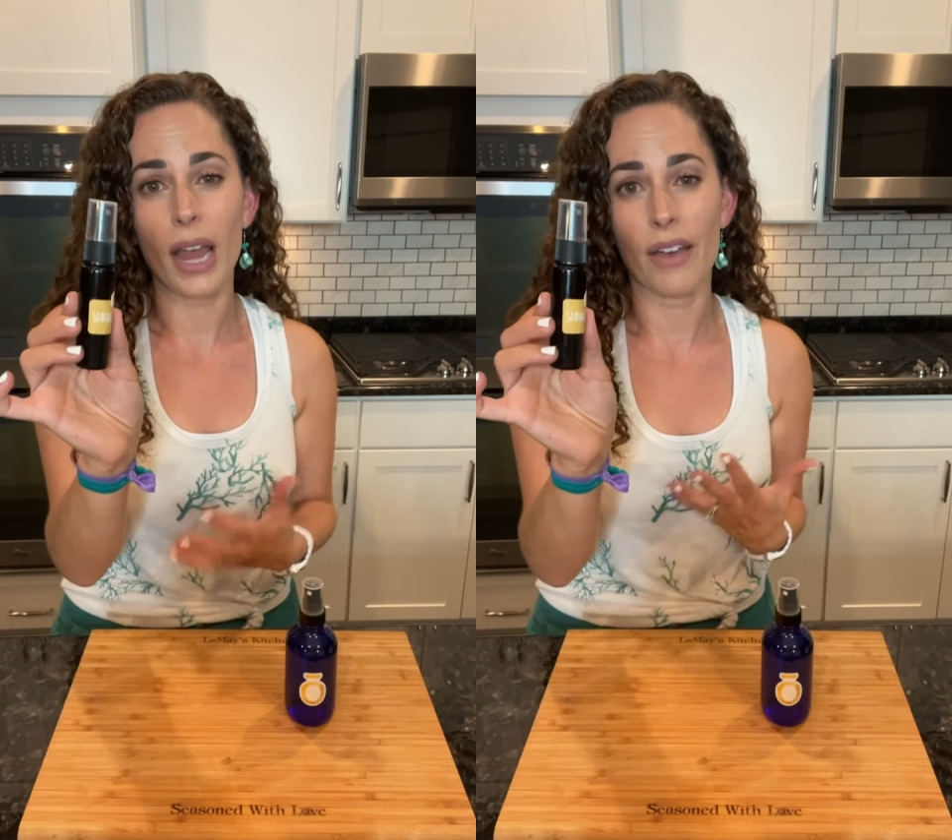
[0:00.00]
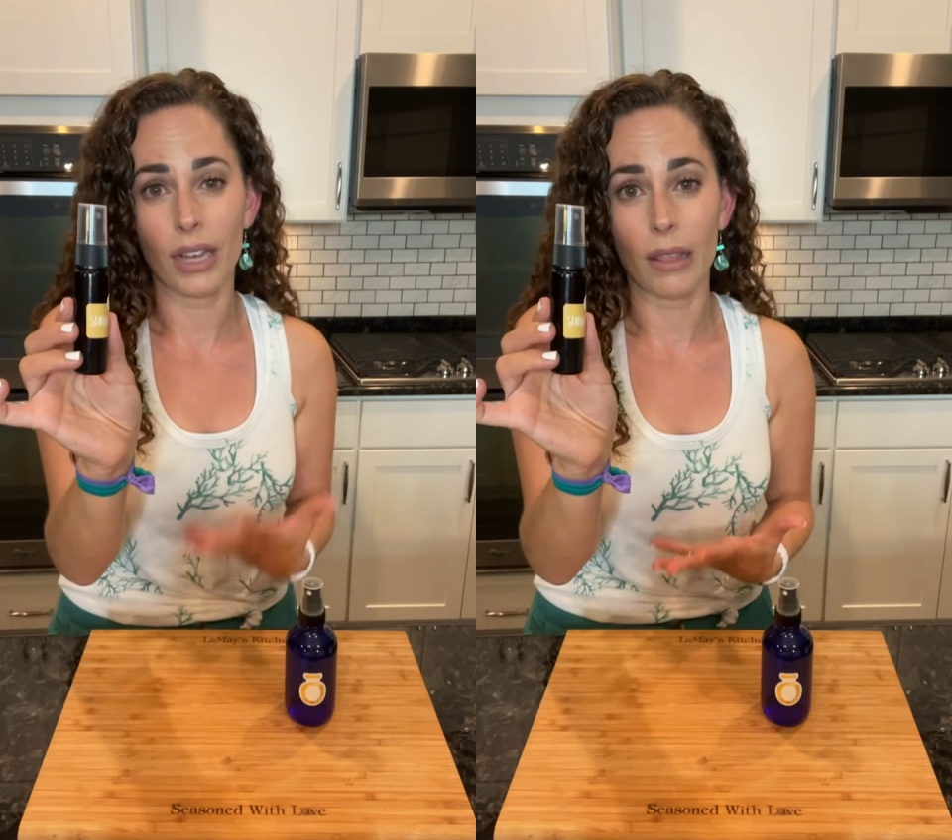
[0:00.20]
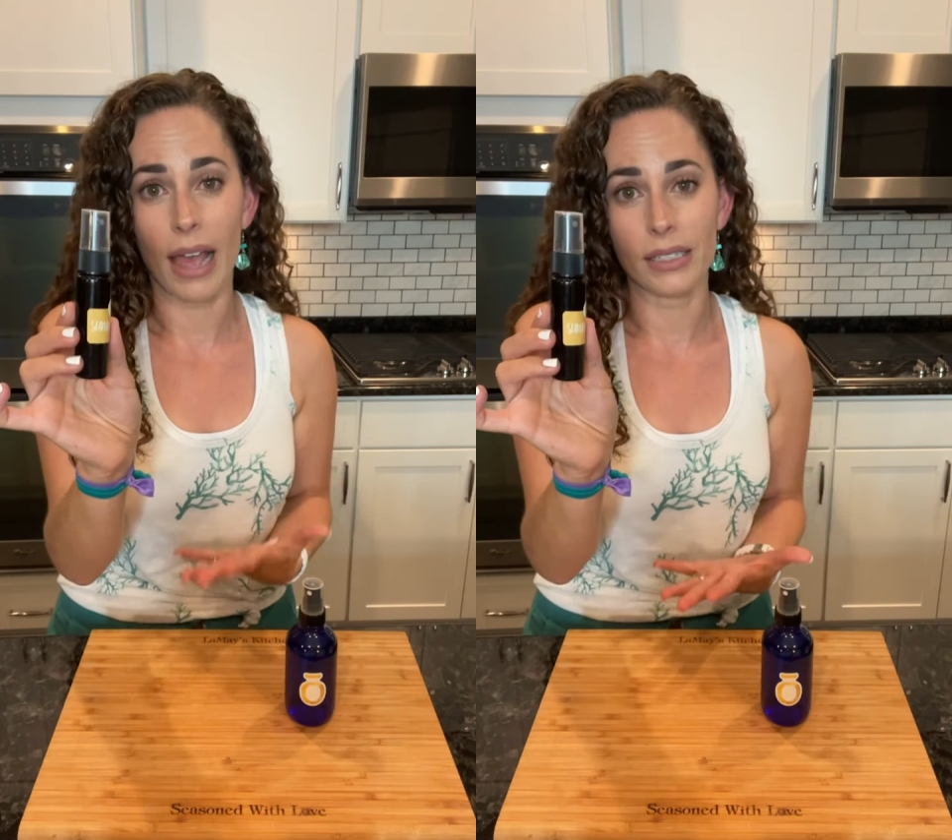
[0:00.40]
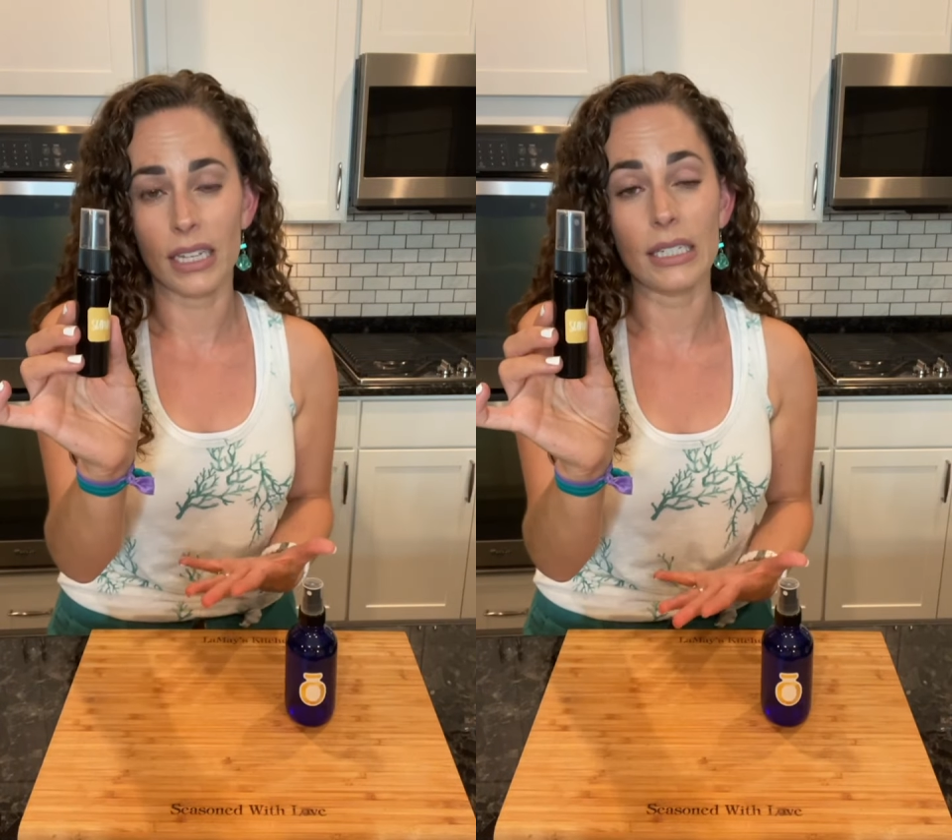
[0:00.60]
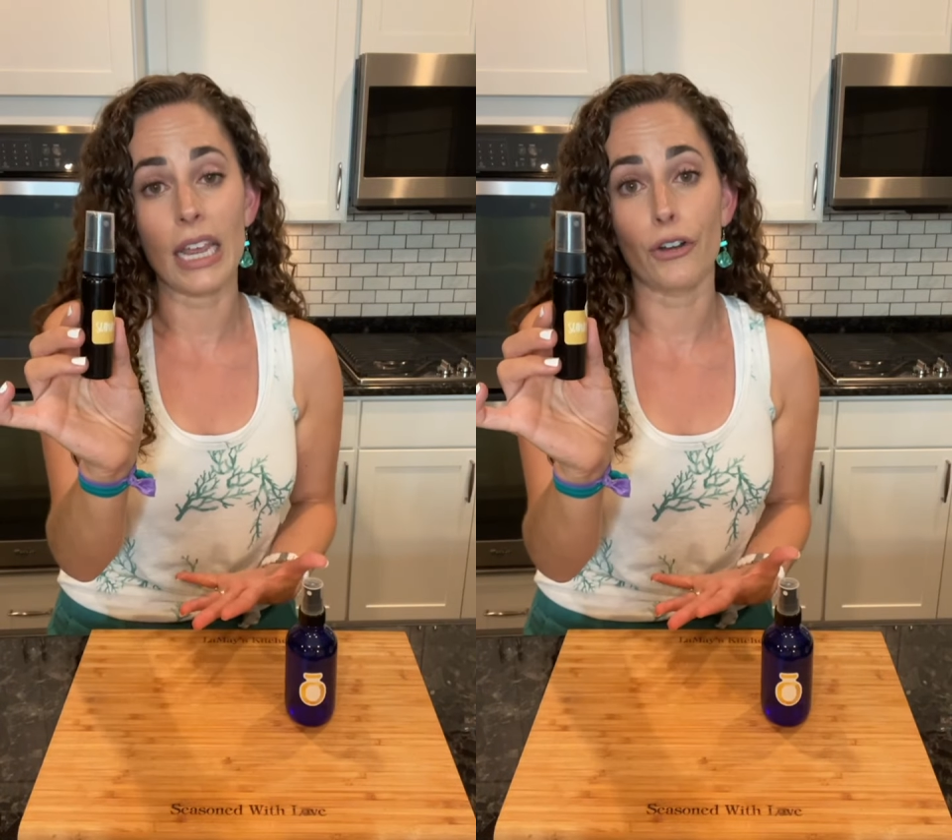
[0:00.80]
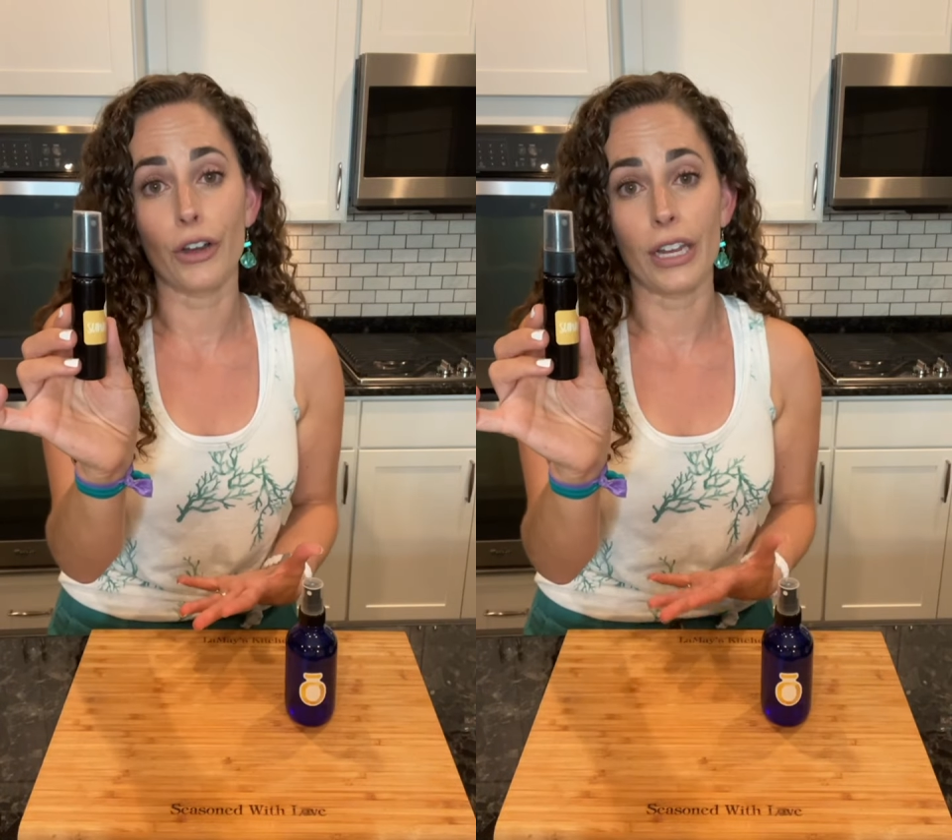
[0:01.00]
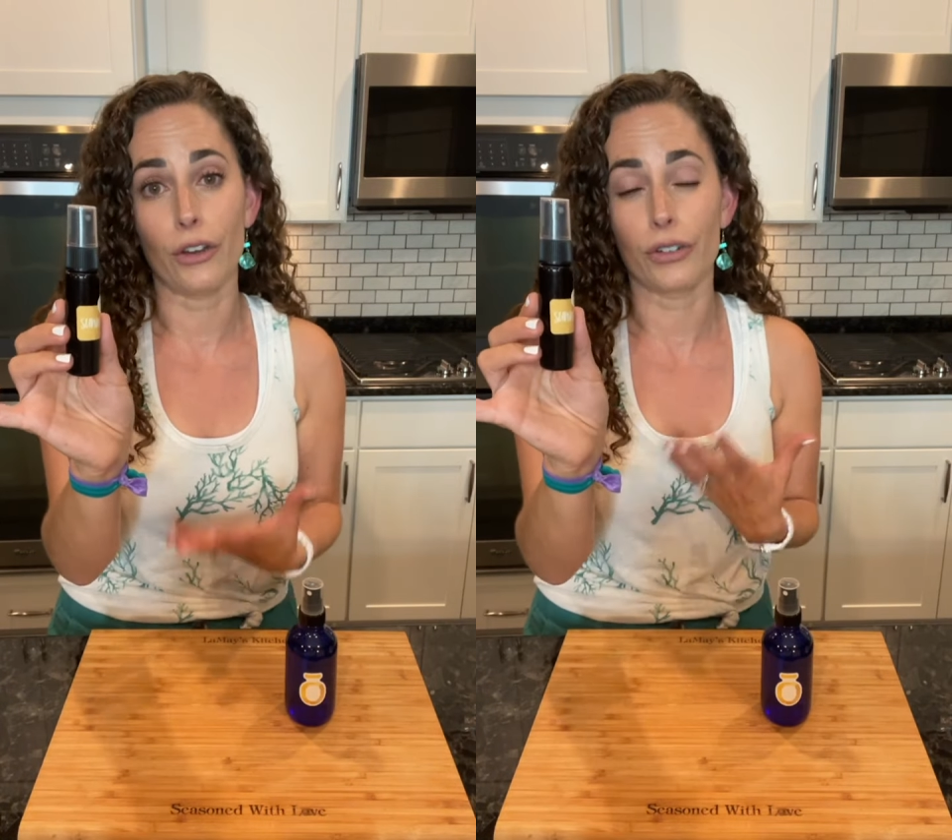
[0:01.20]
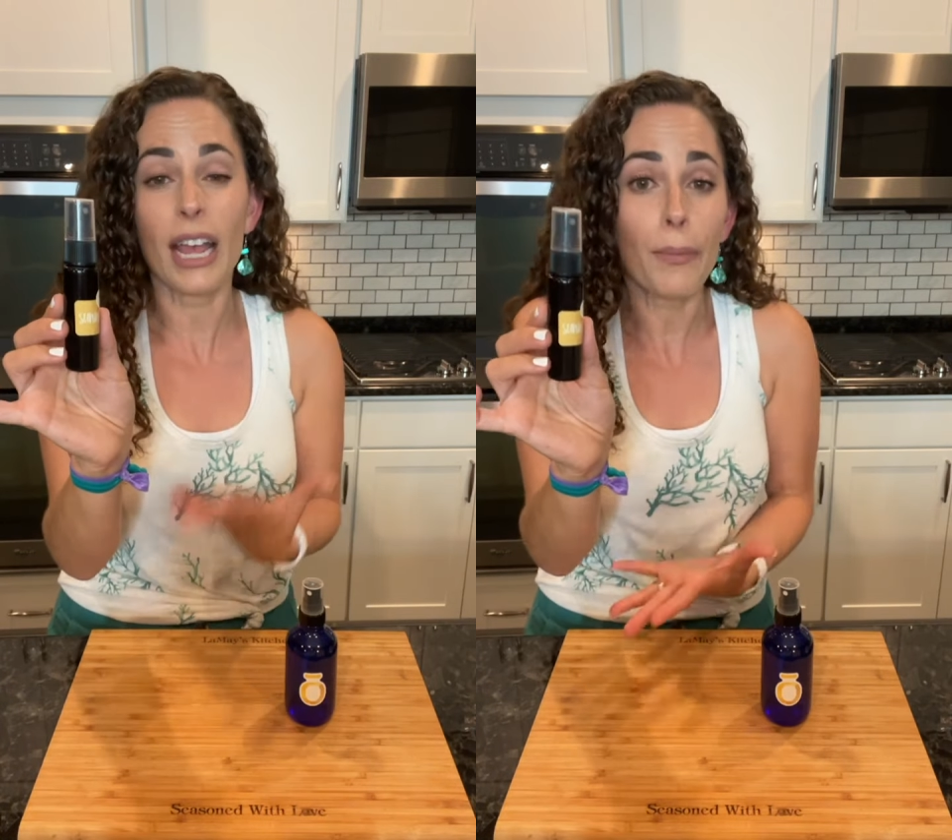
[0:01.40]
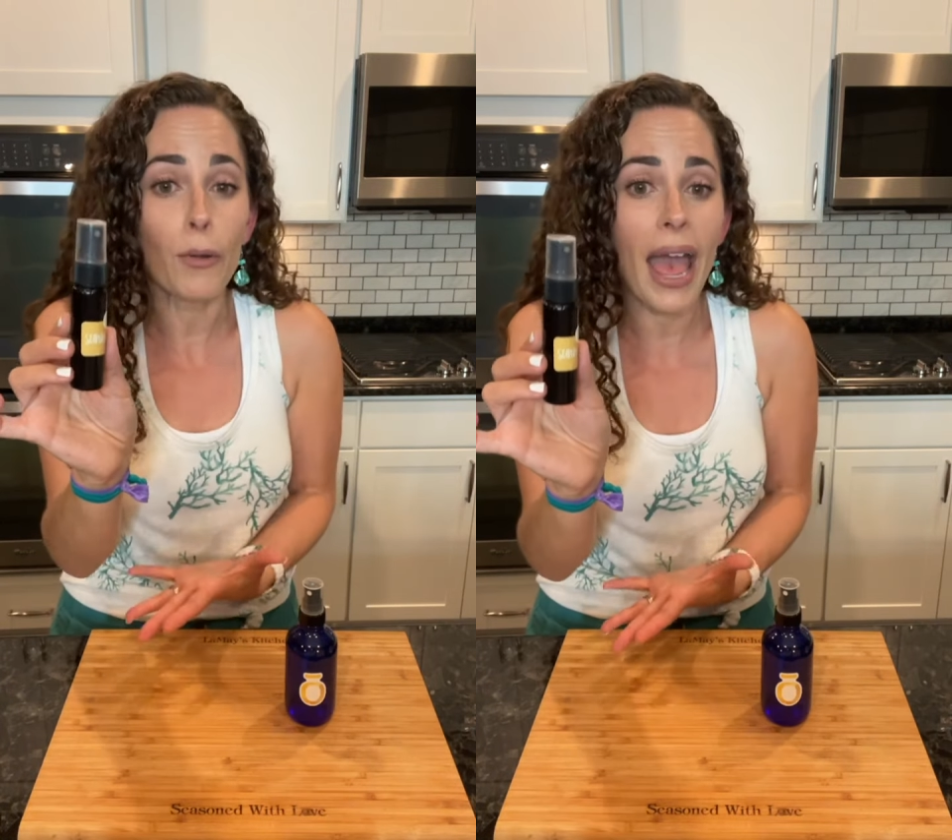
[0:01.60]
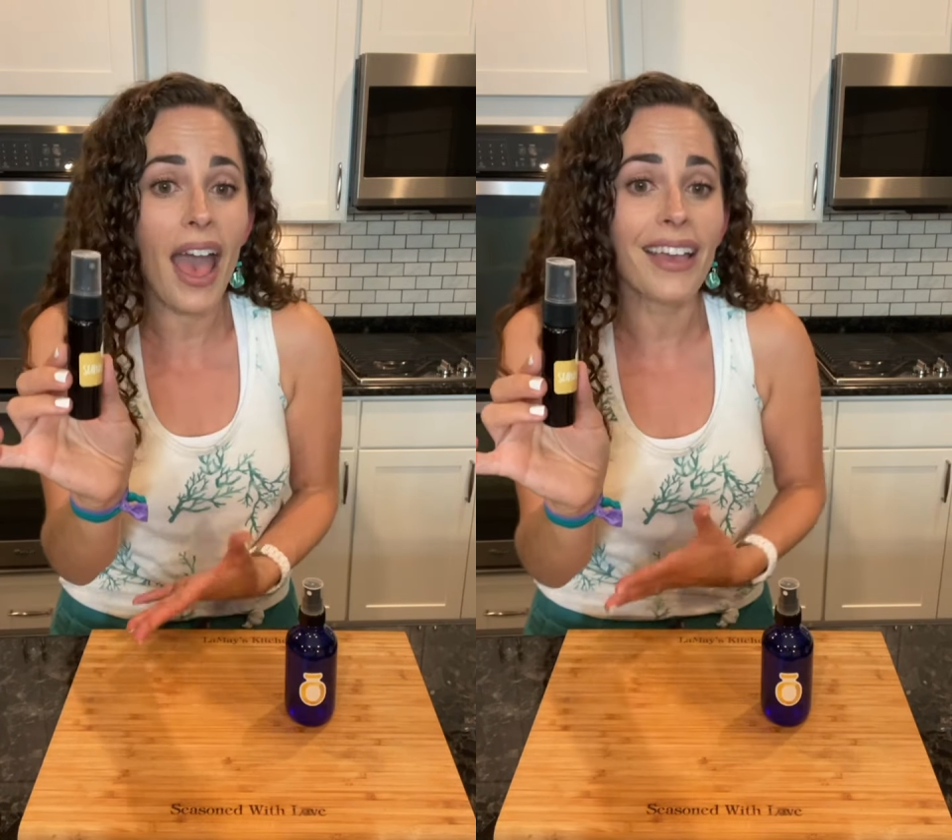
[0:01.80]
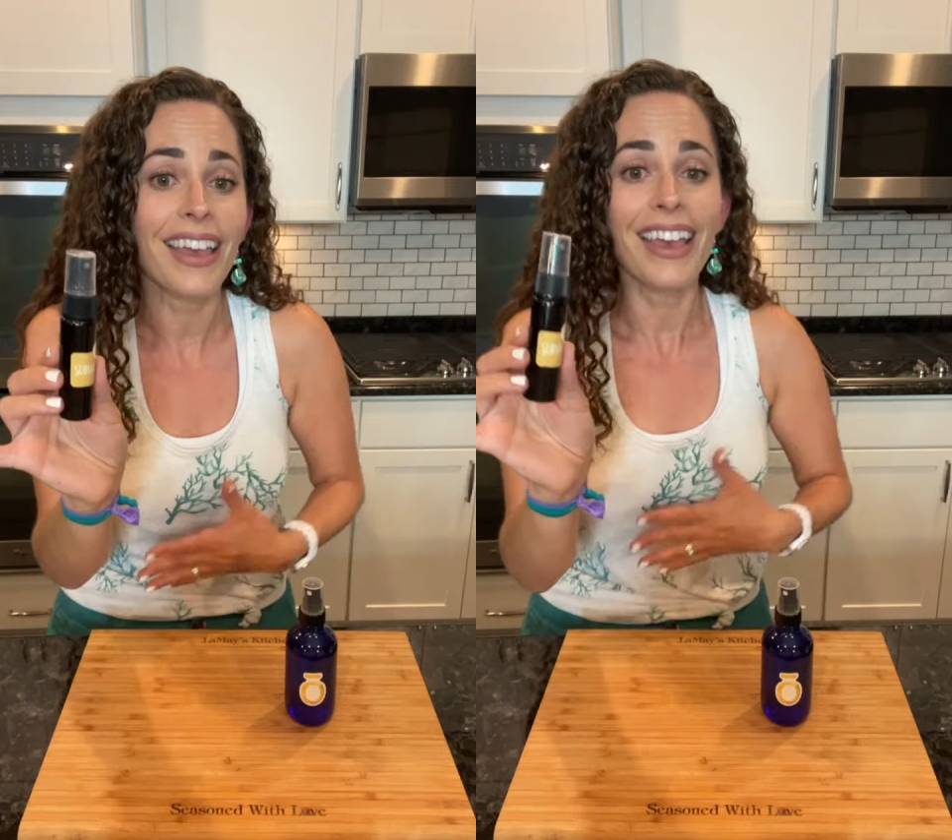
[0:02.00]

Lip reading: have a glass container in your diaper bag,